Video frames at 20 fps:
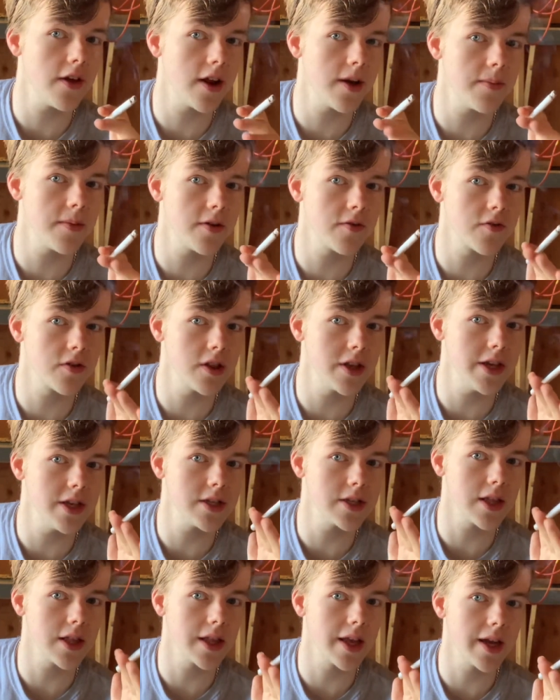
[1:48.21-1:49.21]
I'm gonna release
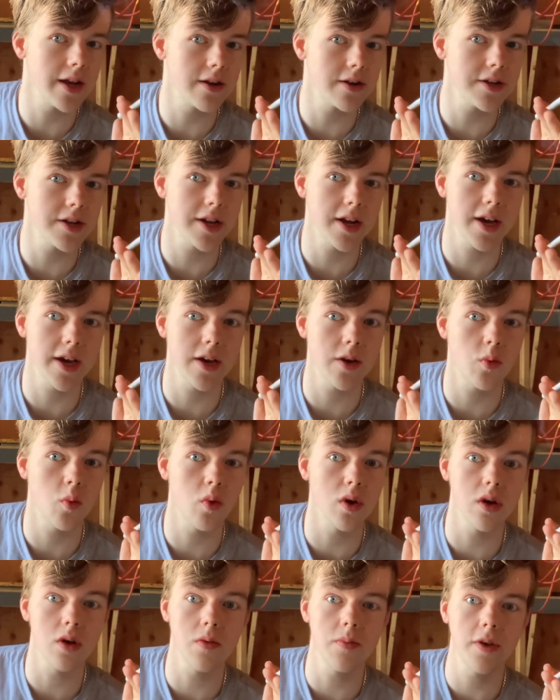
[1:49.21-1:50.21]
later tonight
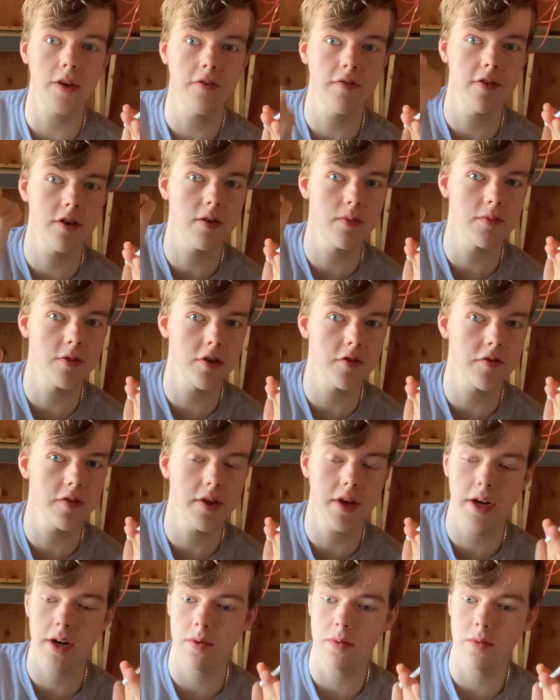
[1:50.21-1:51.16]
will be filmed over there,